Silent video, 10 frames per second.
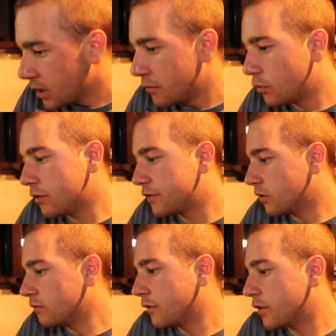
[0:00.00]
But what we've
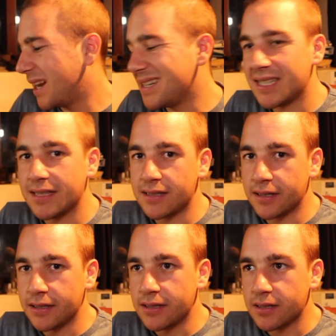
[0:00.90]
done, we've got 18
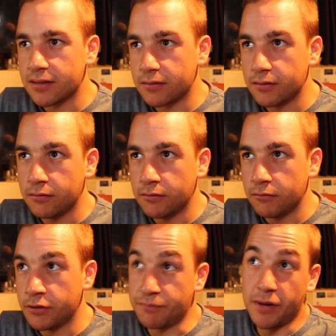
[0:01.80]
seeds,
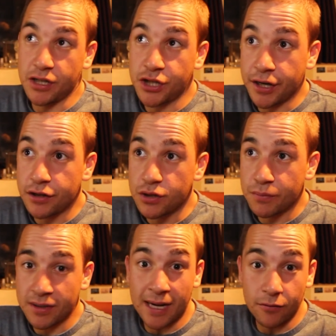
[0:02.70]
which might change,
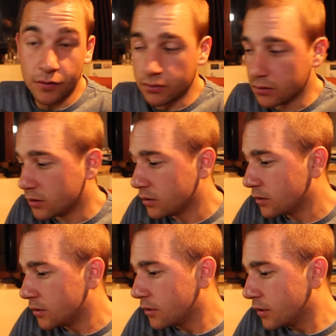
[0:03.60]
but doubtful.
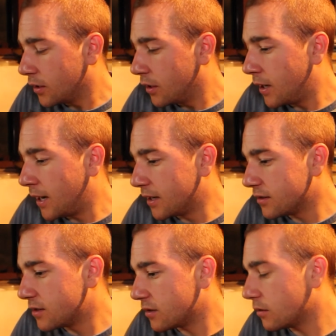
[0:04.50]

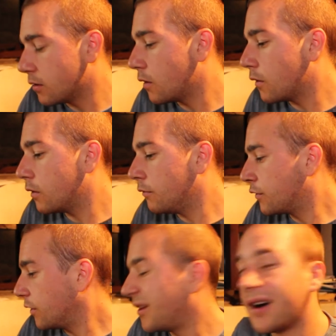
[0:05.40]
And we've
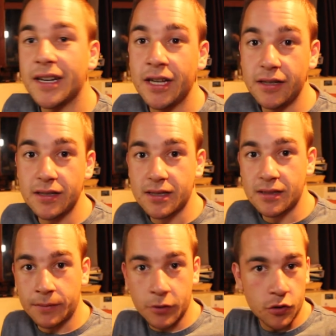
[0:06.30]
got nine
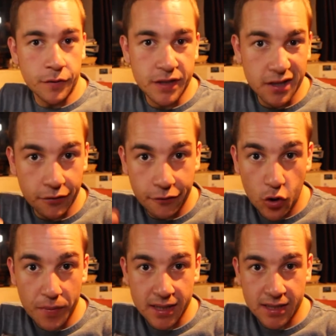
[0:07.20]
heats. I'm not sure if you've seen the
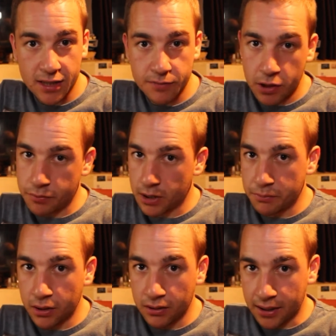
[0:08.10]
format test, but I'll probably
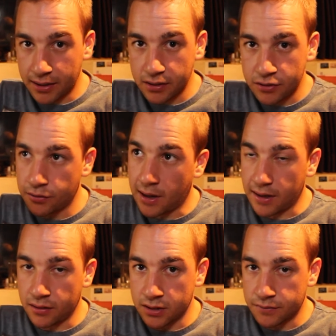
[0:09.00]
put a link to
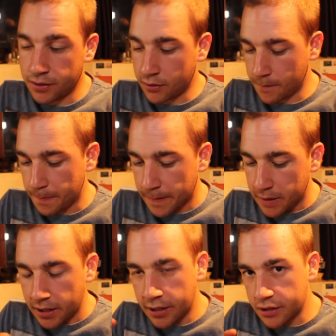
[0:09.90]
that in this video.
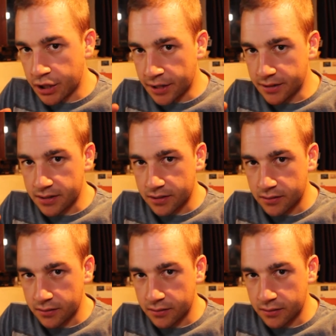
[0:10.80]
Each heat